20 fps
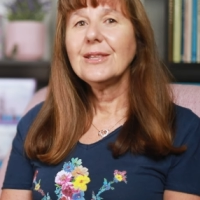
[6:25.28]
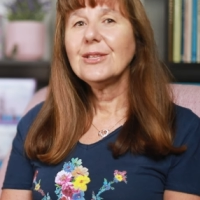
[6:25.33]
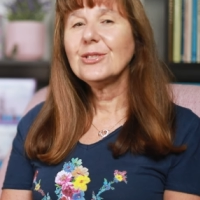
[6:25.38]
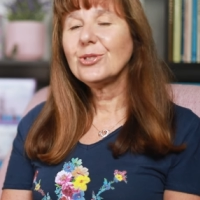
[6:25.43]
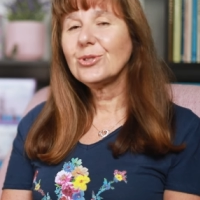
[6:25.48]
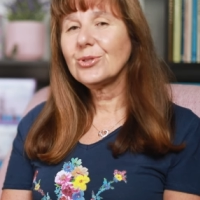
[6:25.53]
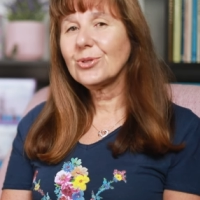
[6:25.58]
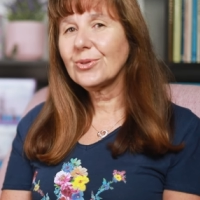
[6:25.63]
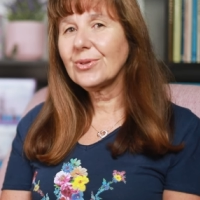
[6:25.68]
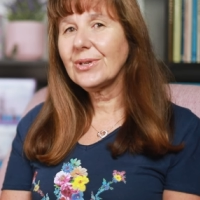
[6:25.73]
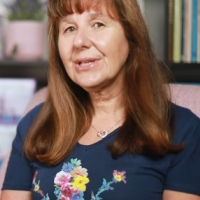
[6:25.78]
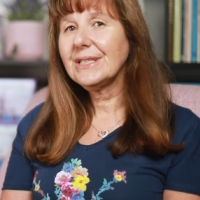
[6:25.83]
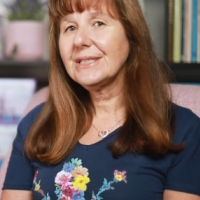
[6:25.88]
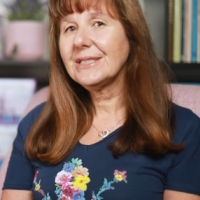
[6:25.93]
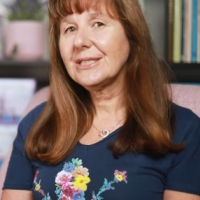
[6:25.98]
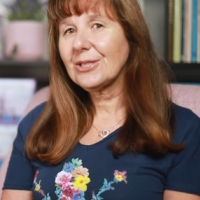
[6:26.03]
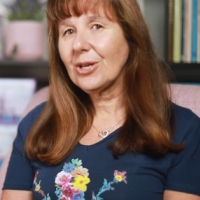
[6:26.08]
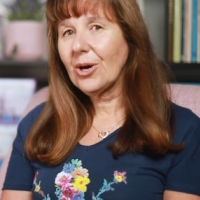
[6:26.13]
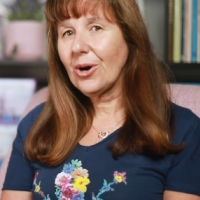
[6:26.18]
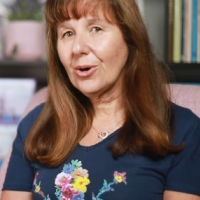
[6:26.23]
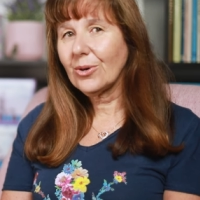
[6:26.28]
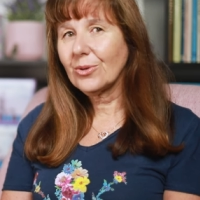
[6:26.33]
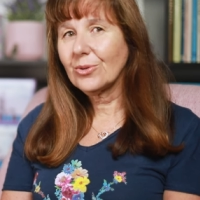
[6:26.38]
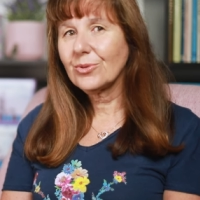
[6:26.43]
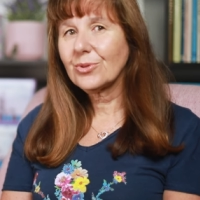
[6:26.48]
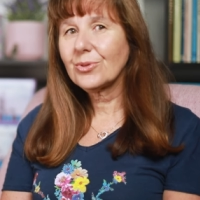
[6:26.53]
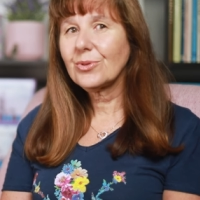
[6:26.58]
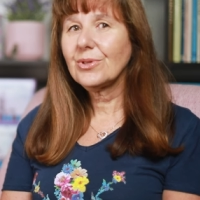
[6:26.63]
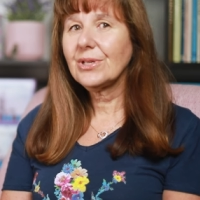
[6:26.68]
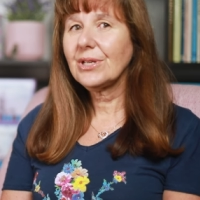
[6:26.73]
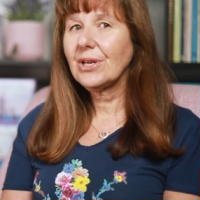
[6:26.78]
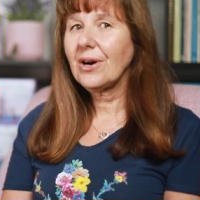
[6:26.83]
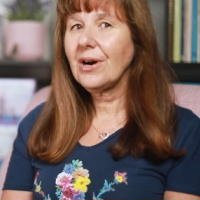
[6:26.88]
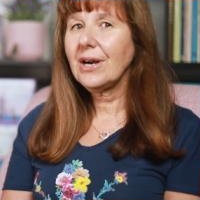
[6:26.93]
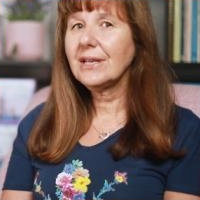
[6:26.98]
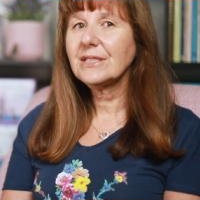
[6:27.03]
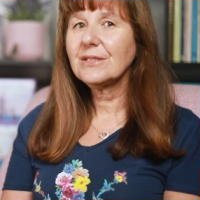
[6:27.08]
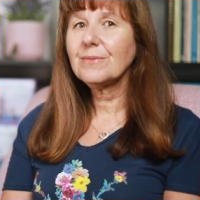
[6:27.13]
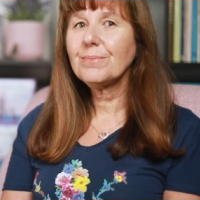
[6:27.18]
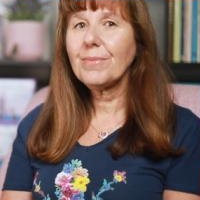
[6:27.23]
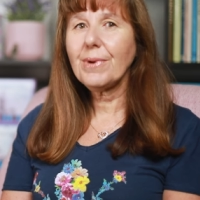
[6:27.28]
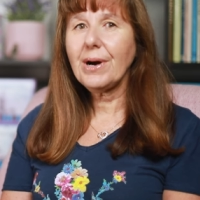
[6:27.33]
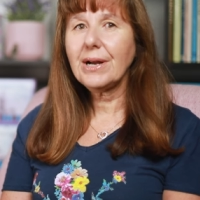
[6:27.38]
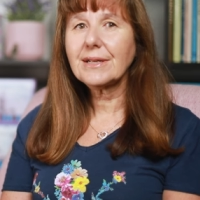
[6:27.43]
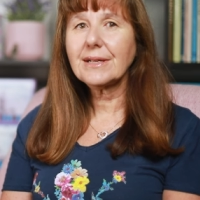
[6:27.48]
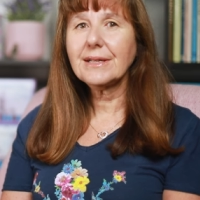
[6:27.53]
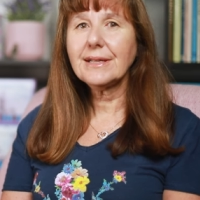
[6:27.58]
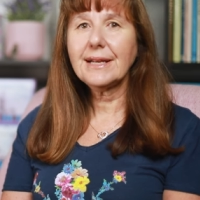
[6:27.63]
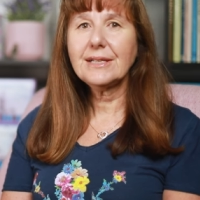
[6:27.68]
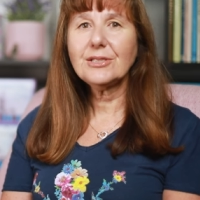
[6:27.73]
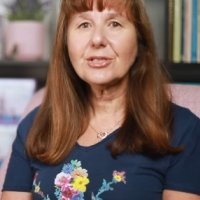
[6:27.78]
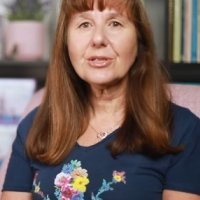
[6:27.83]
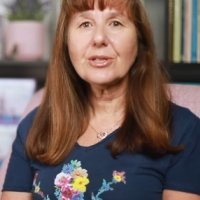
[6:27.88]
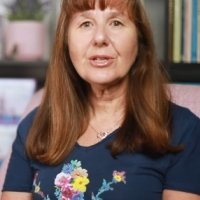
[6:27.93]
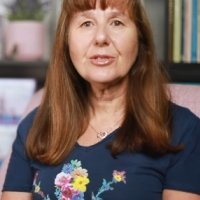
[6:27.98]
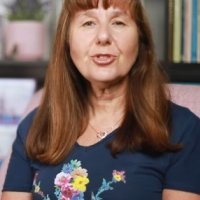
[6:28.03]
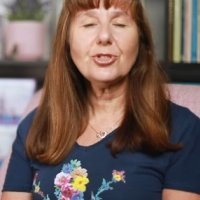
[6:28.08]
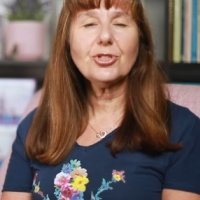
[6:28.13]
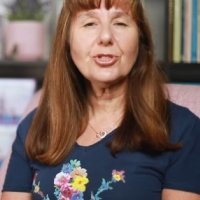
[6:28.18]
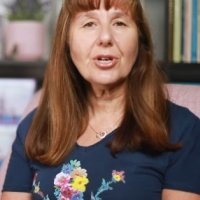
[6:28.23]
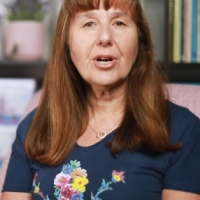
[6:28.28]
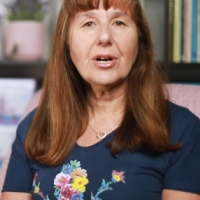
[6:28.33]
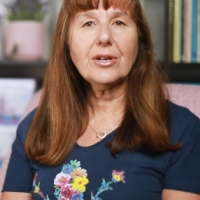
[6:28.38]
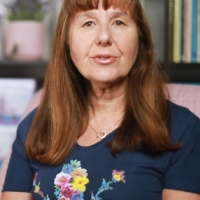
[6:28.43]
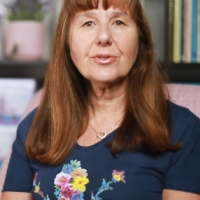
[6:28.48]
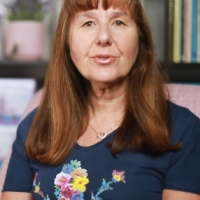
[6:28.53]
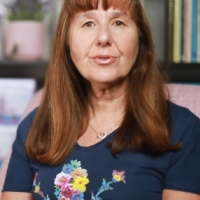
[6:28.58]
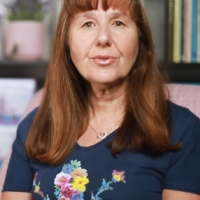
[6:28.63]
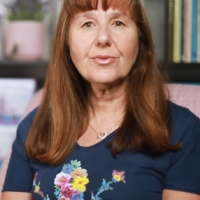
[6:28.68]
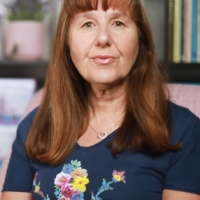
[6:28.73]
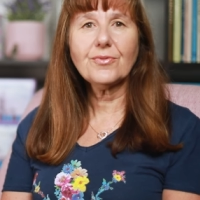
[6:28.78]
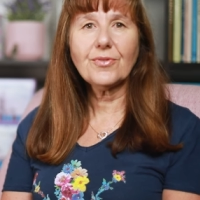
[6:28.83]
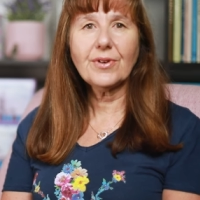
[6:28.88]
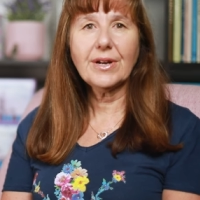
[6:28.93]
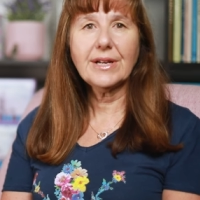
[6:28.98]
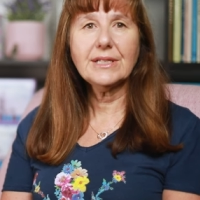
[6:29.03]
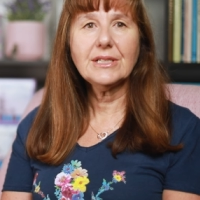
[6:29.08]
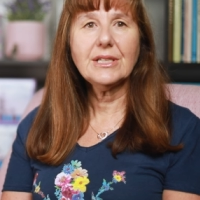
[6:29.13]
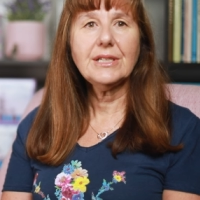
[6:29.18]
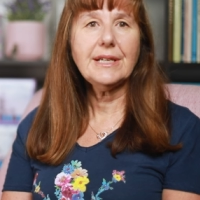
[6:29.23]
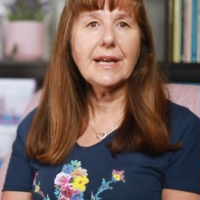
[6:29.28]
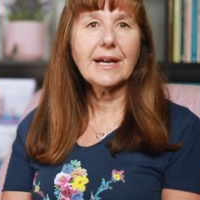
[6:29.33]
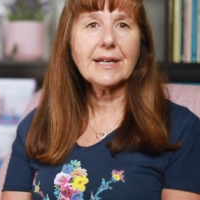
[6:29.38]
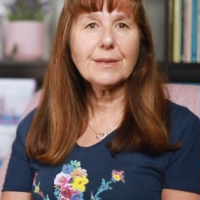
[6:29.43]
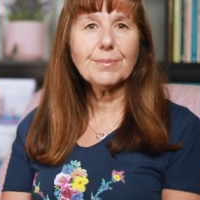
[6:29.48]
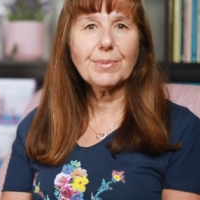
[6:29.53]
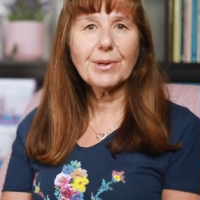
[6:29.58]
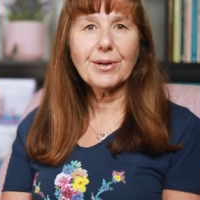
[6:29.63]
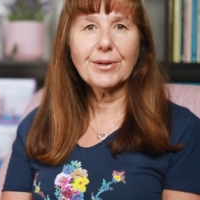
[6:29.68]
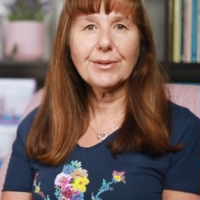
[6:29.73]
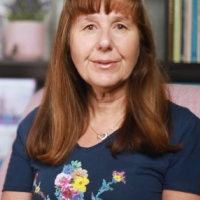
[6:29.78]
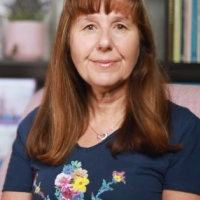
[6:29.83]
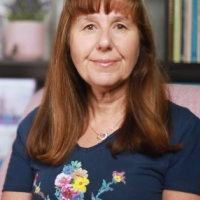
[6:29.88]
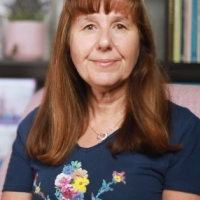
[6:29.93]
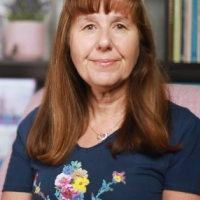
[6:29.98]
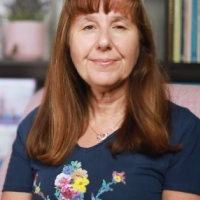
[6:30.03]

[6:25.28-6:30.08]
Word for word: The story is told through the eyes of Michelangelo's childhood friend, Jacopo.